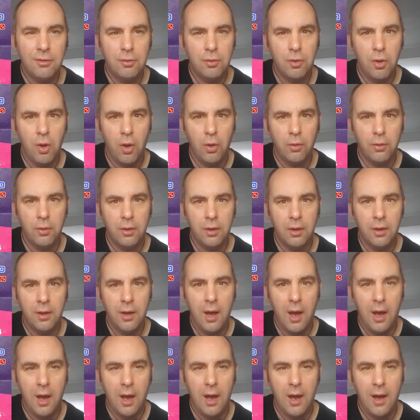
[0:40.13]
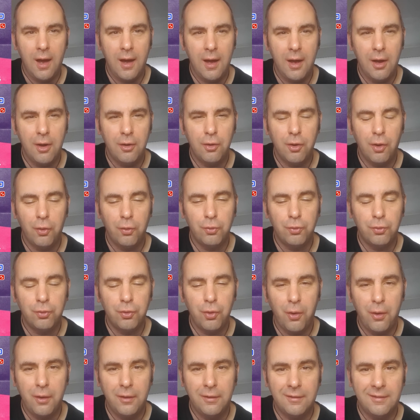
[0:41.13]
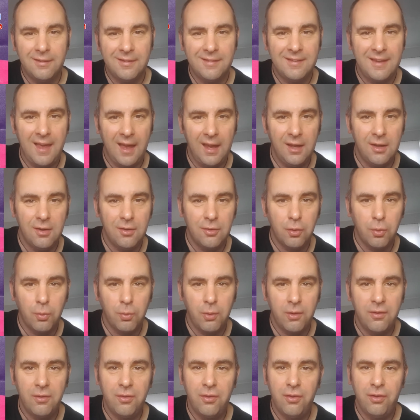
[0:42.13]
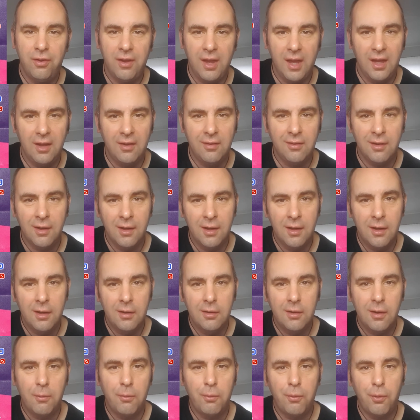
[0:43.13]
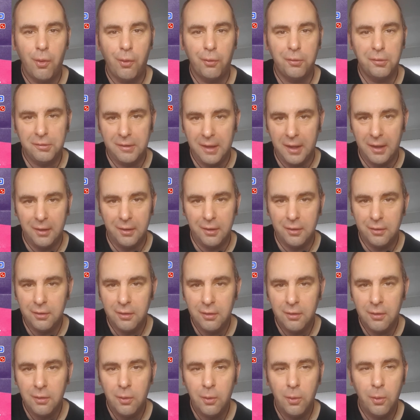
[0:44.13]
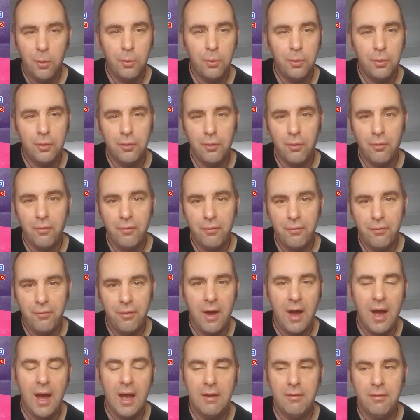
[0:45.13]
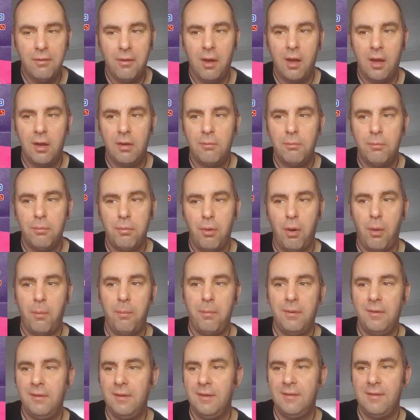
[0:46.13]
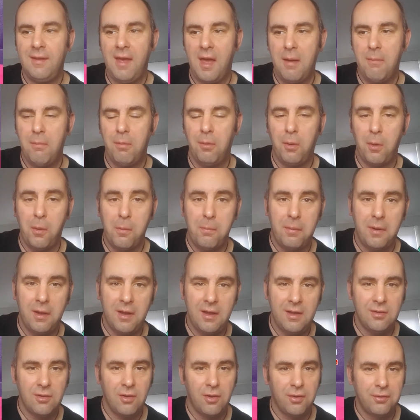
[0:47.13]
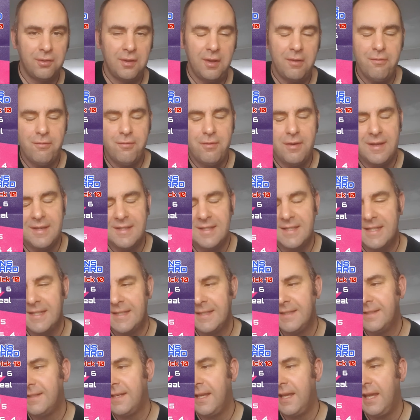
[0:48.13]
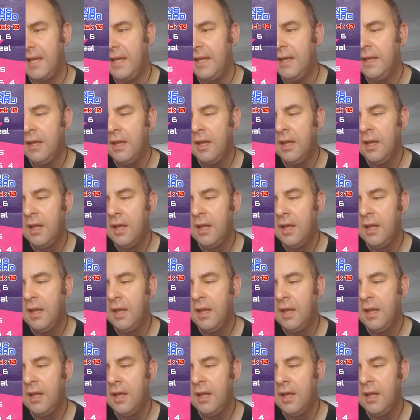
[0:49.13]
Connor are on joint second with 6. Then we've got Dylan, who is on 5. And propping the table up is Austin316.